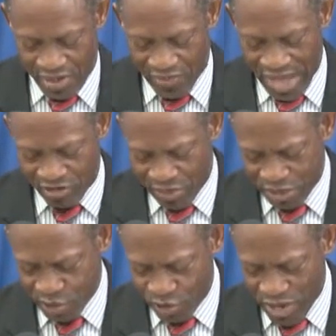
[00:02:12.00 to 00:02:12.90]
There have
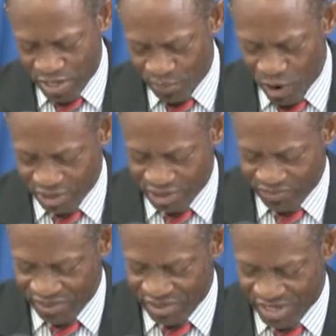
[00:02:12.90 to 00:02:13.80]
been so many
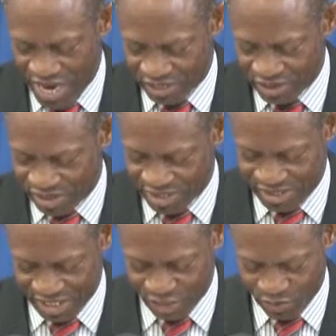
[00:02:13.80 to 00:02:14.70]
positive international
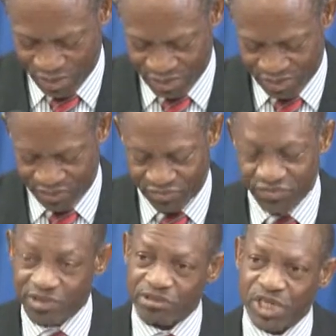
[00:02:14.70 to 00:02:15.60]
assessments of the
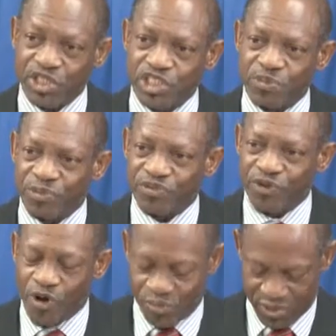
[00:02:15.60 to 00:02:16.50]
Federation's
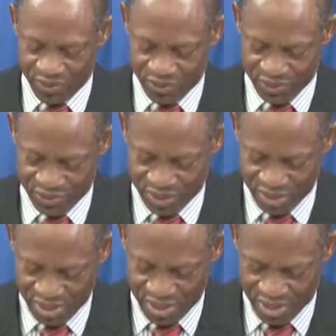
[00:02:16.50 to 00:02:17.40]
performance,
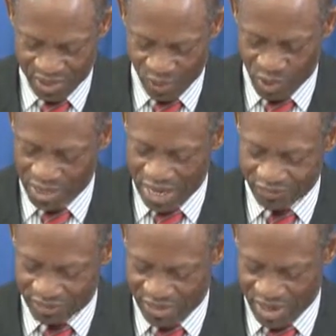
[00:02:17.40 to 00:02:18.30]
one
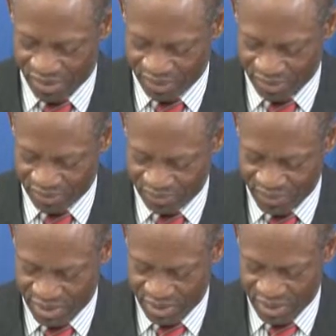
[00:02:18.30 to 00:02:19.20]
after the other,
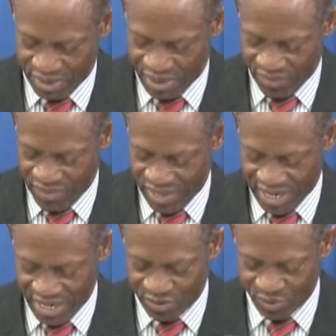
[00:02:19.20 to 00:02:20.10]
that there
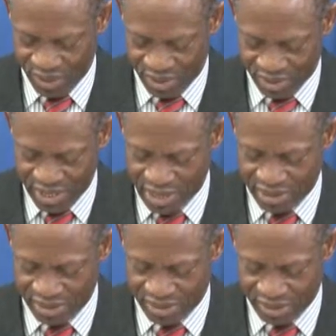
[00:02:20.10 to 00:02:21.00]
can be a
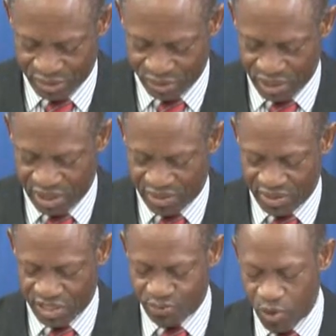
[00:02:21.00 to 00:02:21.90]
tendency to take
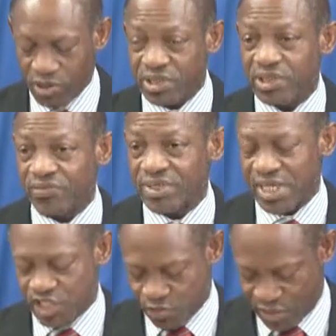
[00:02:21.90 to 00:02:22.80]
these positive
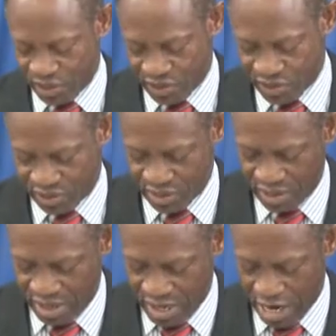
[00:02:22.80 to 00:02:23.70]
assessments
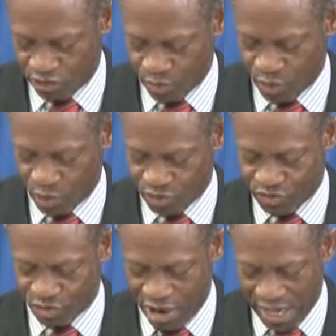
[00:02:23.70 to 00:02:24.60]
and reports
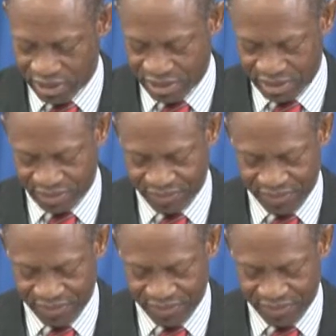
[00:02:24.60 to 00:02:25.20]
for granted,